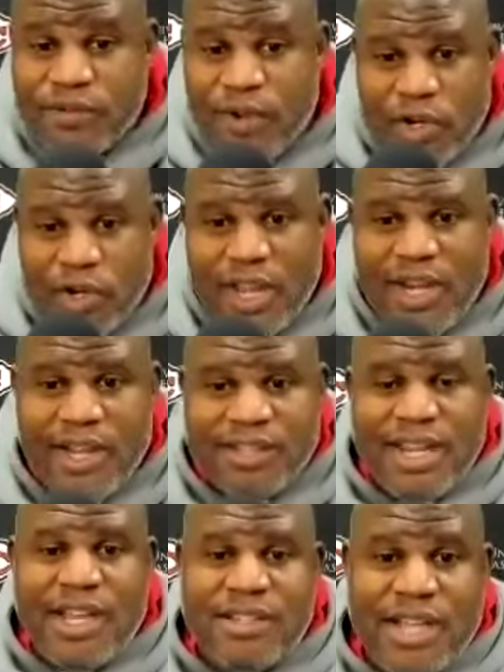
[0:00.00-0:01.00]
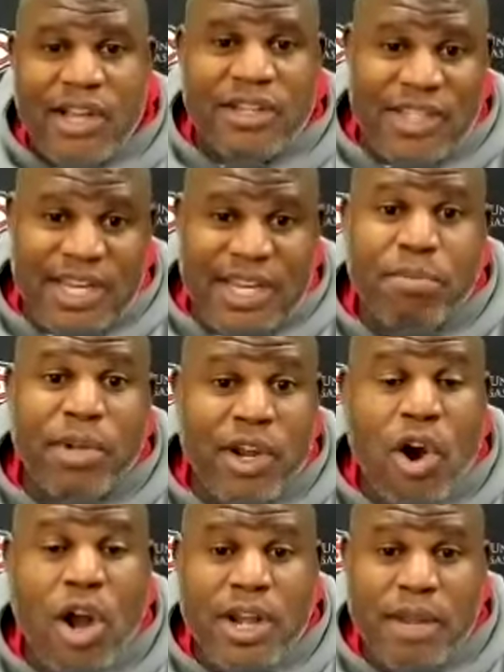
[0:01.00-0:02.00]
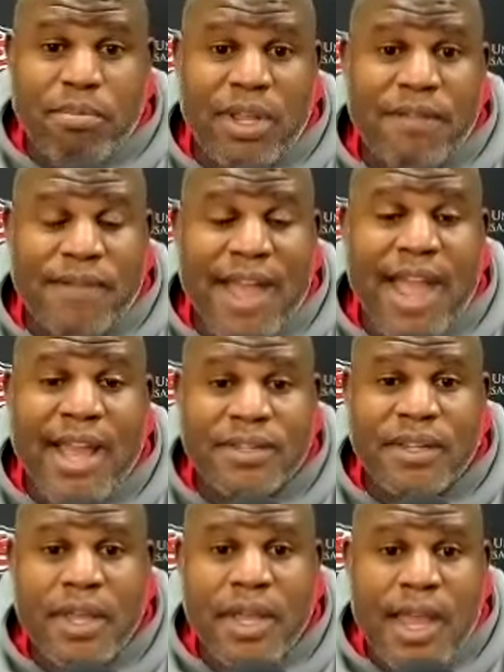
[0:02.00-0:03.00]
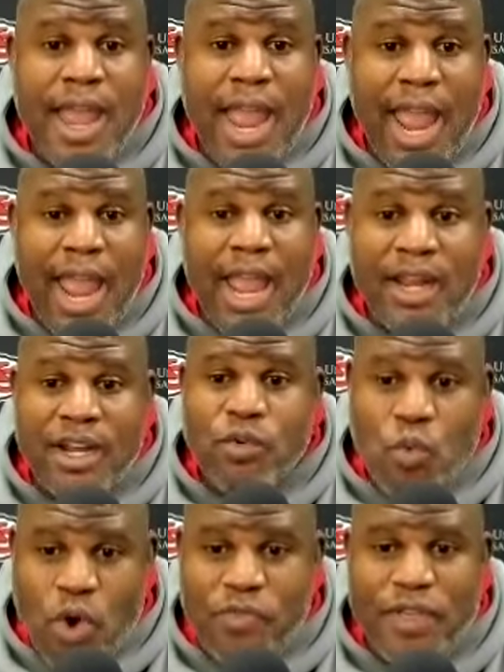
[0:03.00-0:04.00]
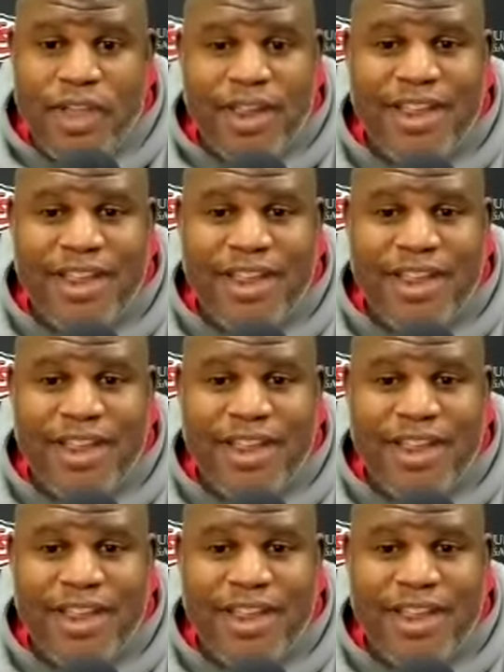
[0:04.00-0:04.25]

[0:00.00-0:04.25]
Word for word: of all, the thing that stands out is that they play hard and they play fast. And one thing,